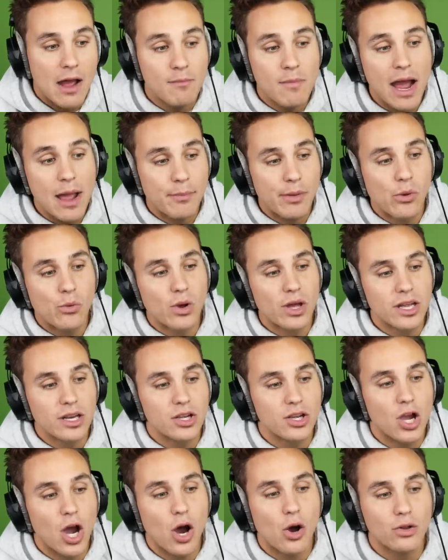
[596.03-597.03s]
I might be willing
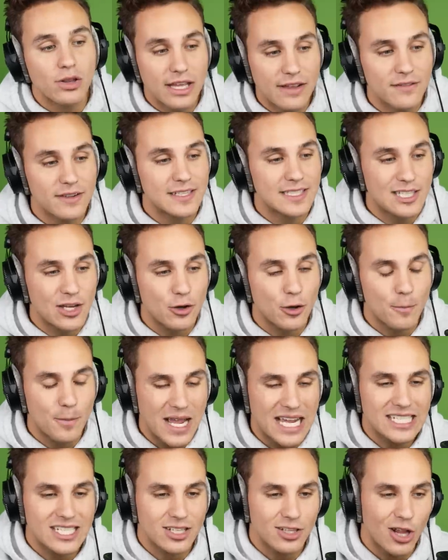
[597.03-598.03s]
to go leave his secret
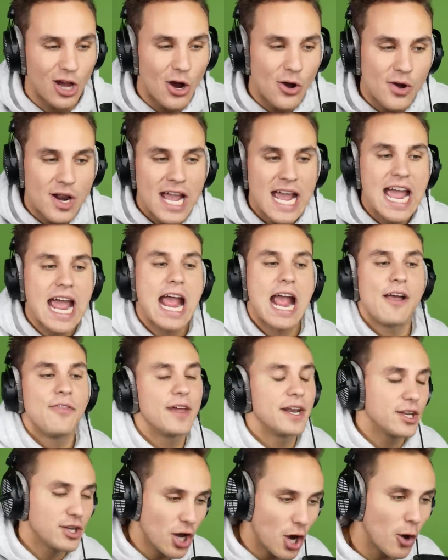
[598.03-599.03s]
base alone and
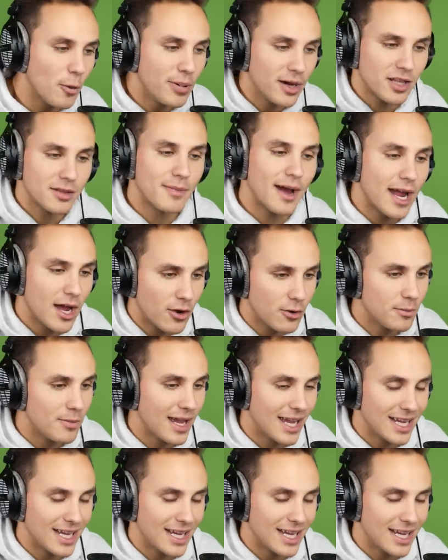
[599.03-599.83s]
then go build my own